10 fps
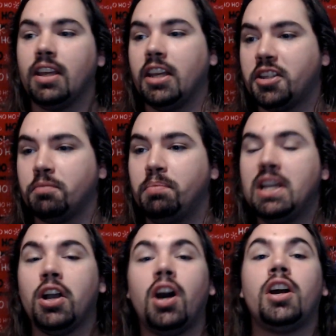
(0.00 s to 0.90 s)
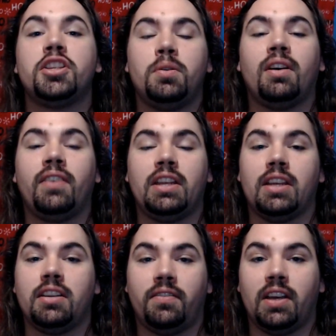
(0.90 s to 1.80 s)
it's because you have
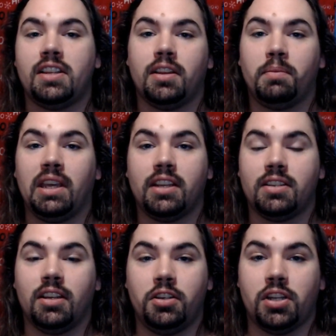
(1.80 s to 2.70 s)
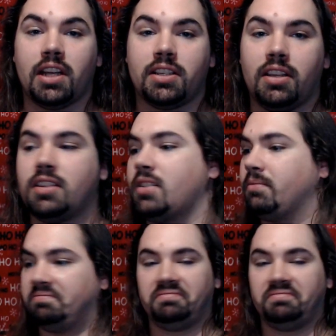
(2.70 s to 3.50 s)
identified something as an injustice.